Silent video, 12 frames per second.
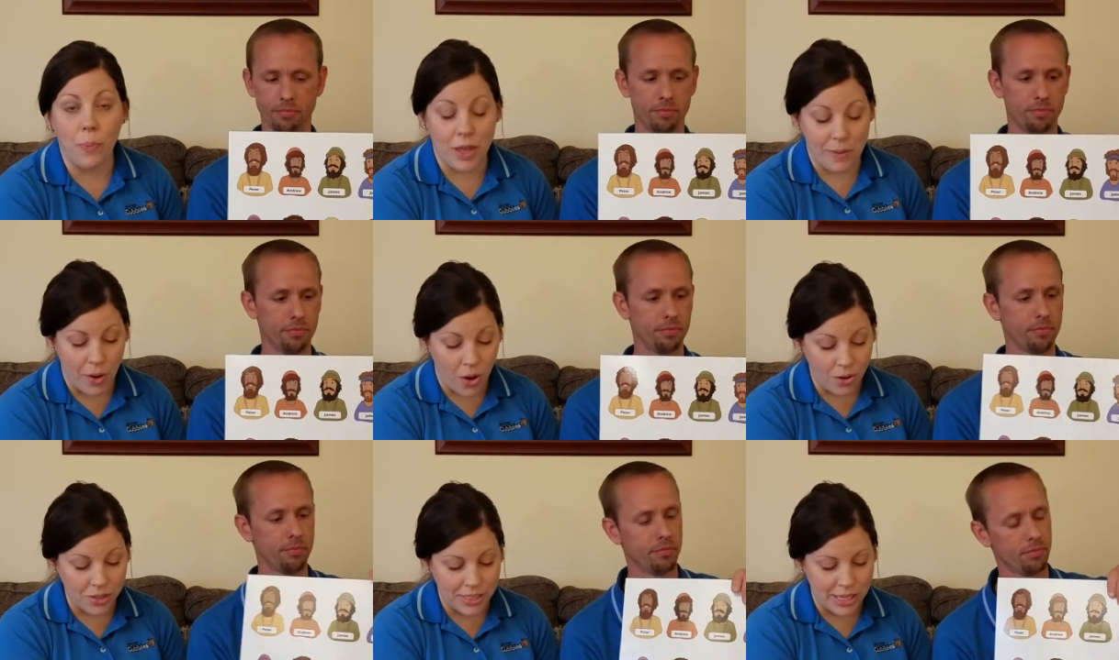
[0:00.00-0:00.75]
Speaker 1: him
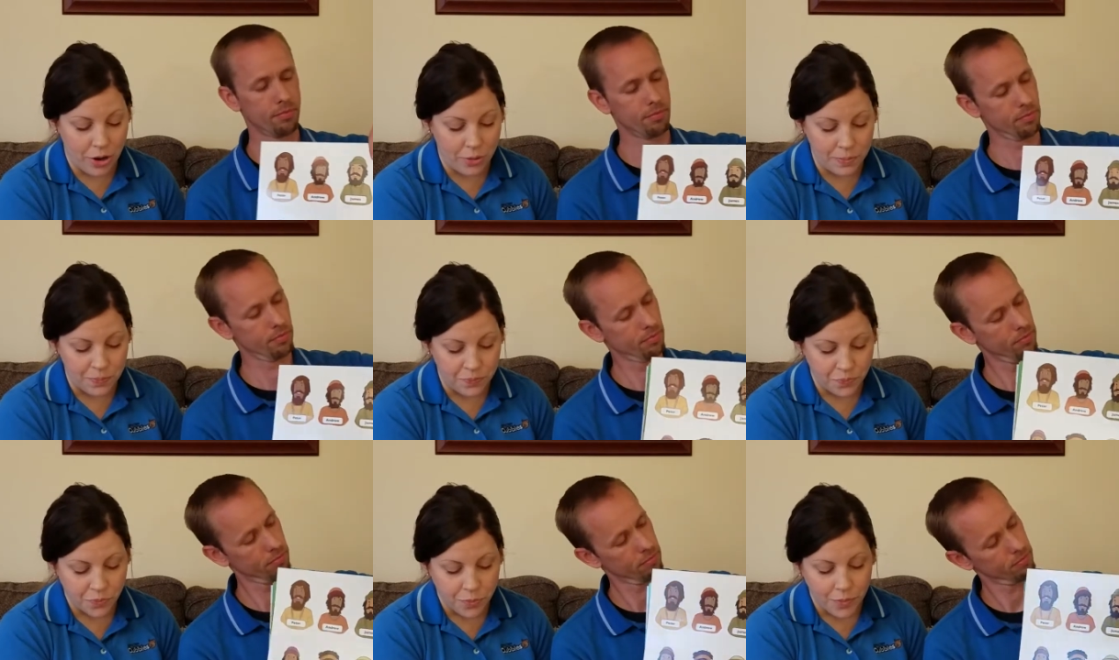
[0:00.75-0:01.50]
also.
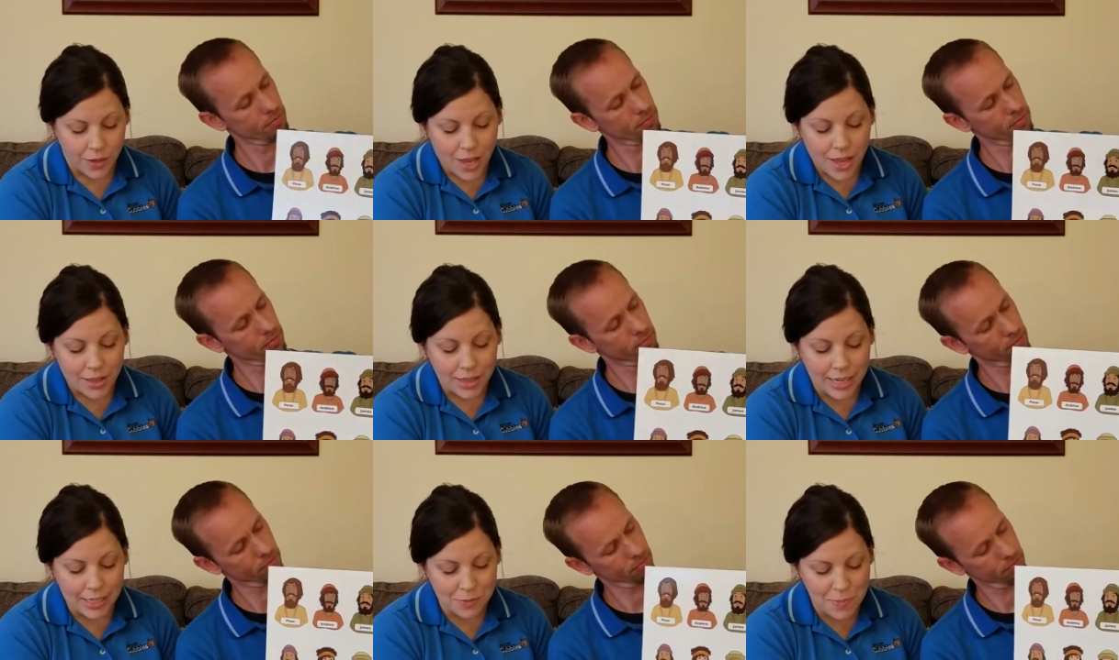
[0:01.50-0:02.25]

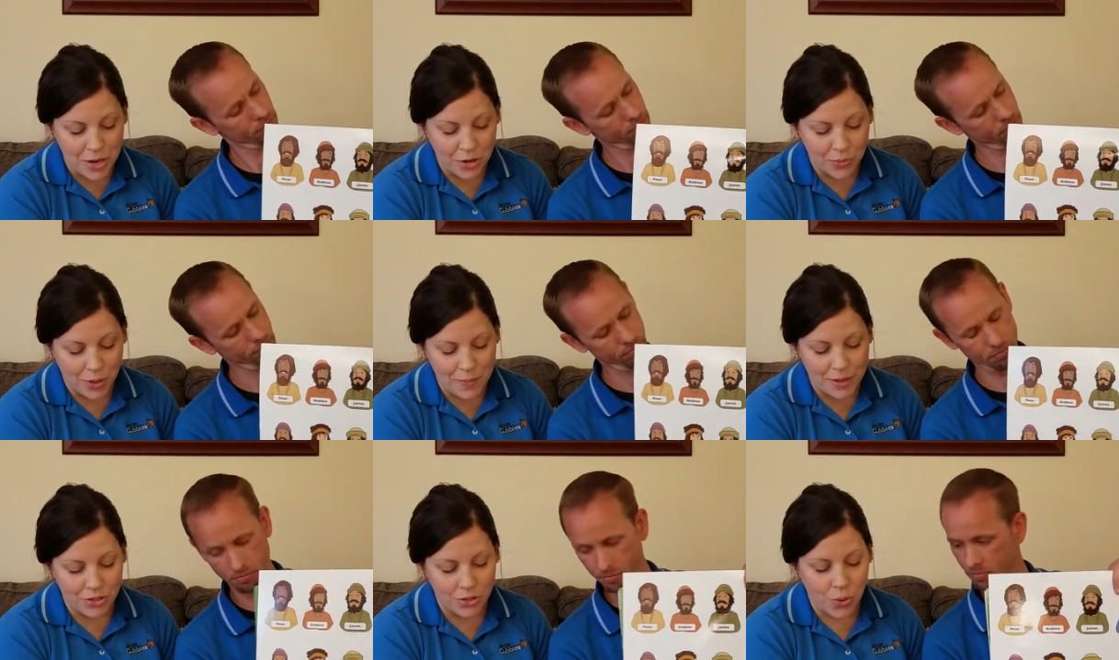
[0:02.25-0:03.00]
These men and
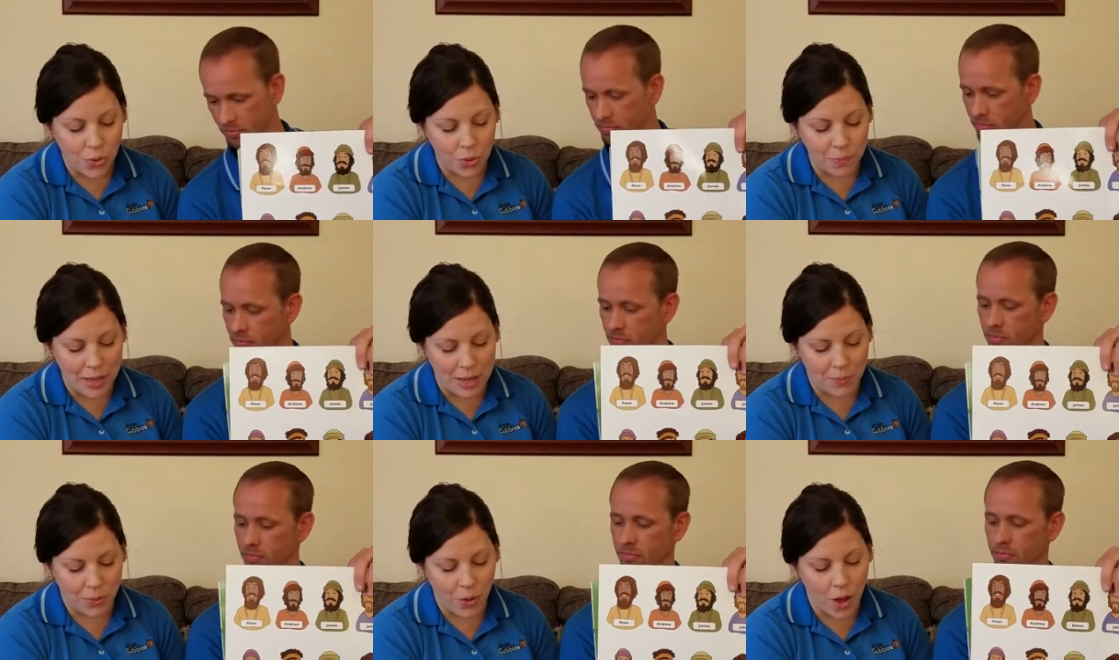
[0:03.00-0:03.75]
women told
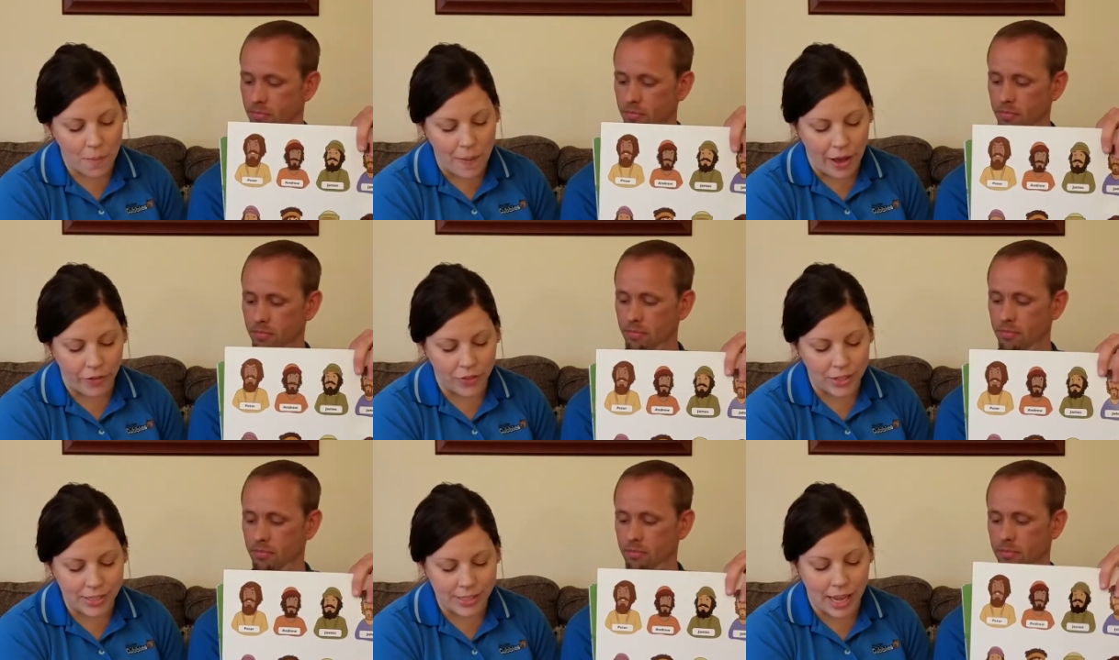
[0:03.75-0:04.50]
people about the
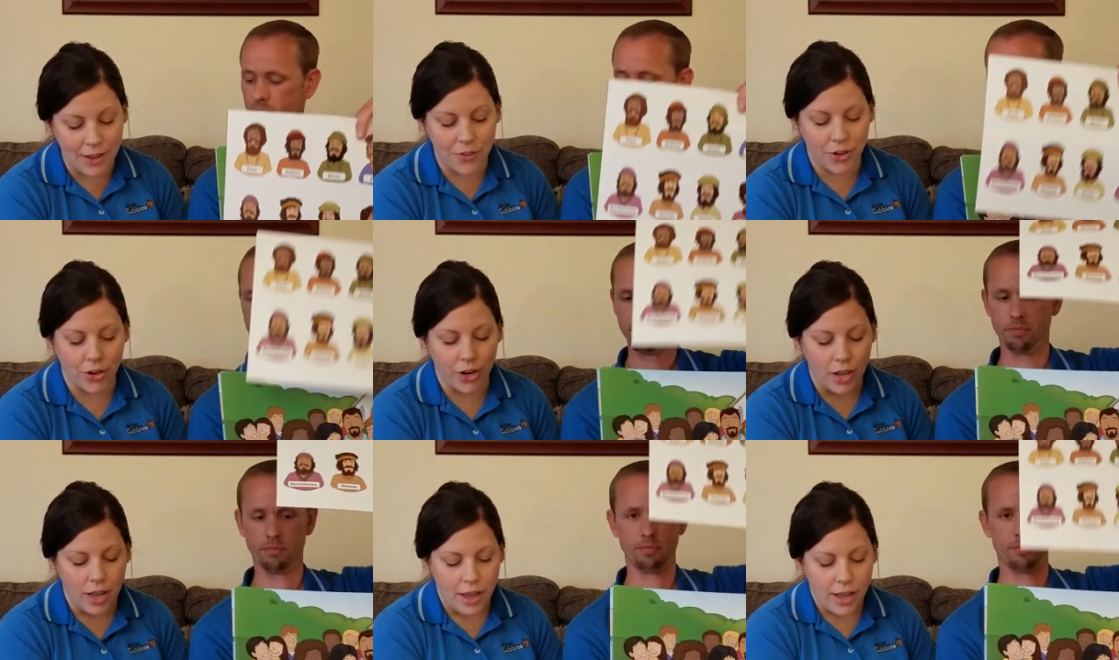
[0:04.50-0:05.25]
Savior,
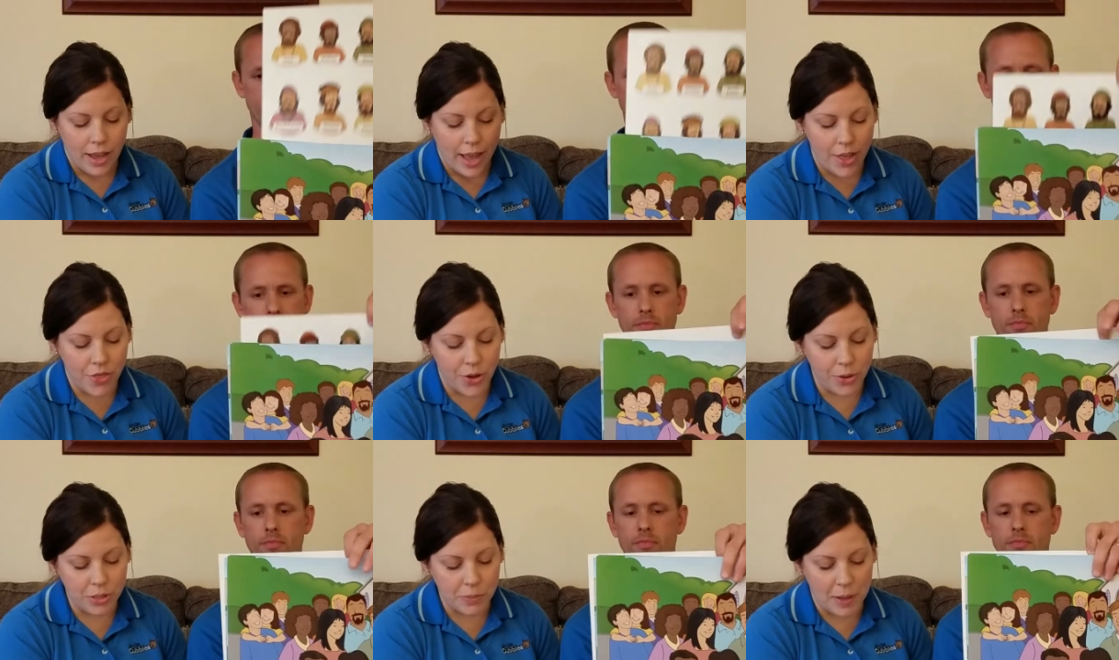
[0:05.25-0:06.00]
and
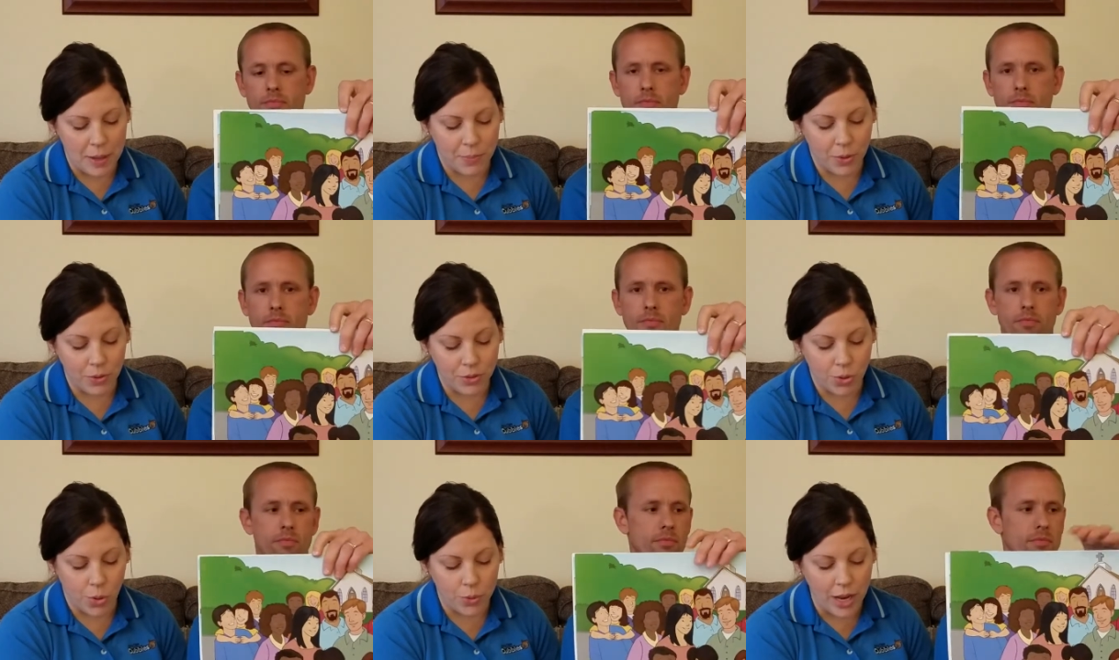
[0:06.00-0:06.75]
those people
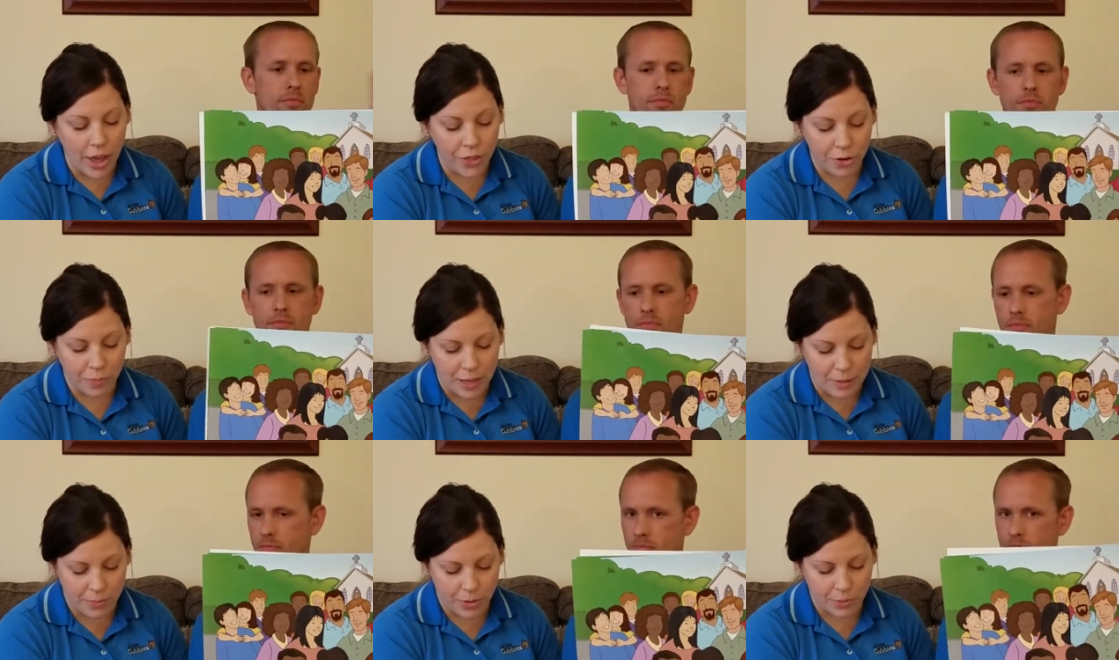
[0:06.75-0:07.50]
told other
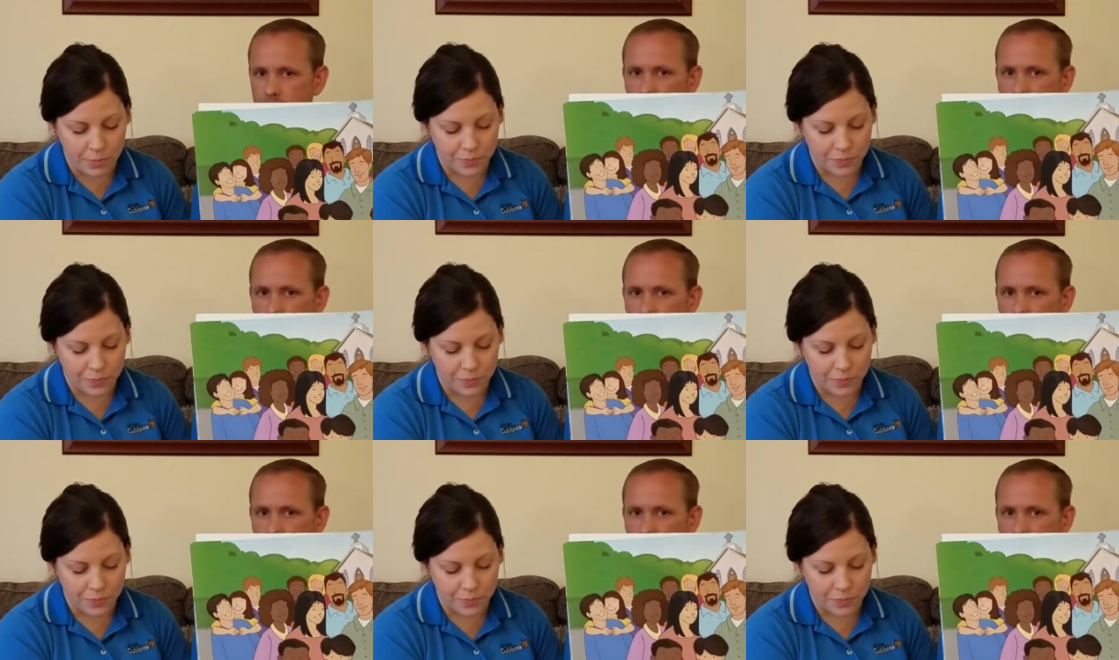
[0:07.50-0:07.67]
people.